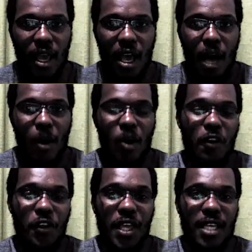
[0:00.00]
One of the
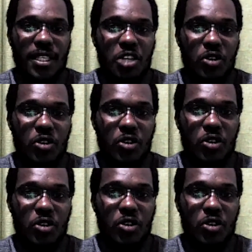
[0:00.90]
things that really
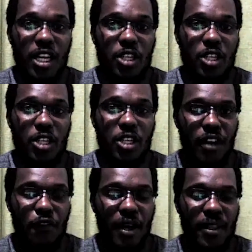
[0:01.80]
for us is
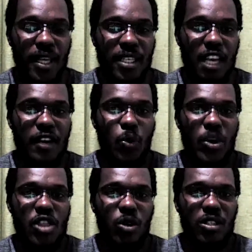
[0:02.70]
the very fact that even
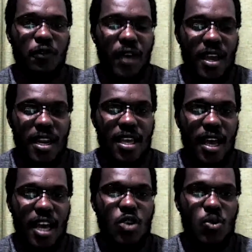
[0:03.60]
with those very
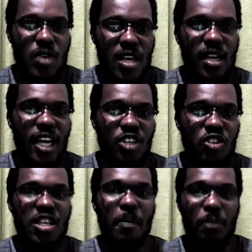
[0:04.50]
unique country
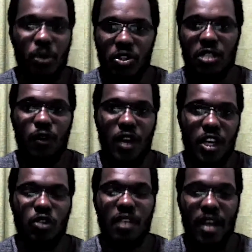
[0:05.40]
approaches for each
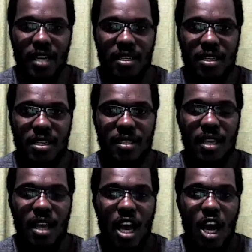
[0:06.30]
of the countries,
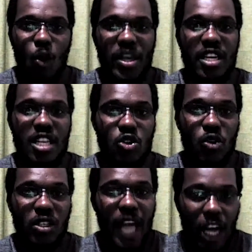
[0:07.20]
we did not
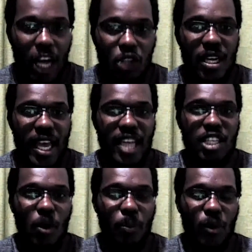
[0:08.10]
actually get to
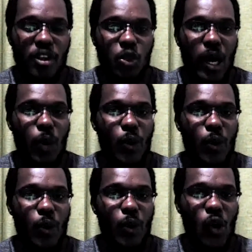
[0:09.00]
a point where we were
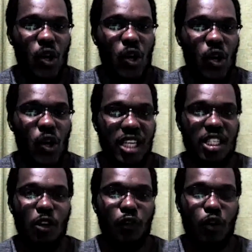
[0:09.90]
on a complete
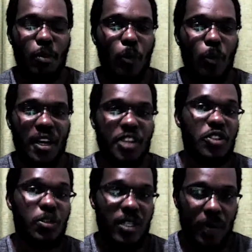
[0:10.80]
shutdown from an
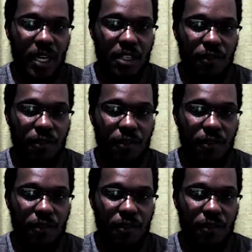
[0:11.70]
operations perspective.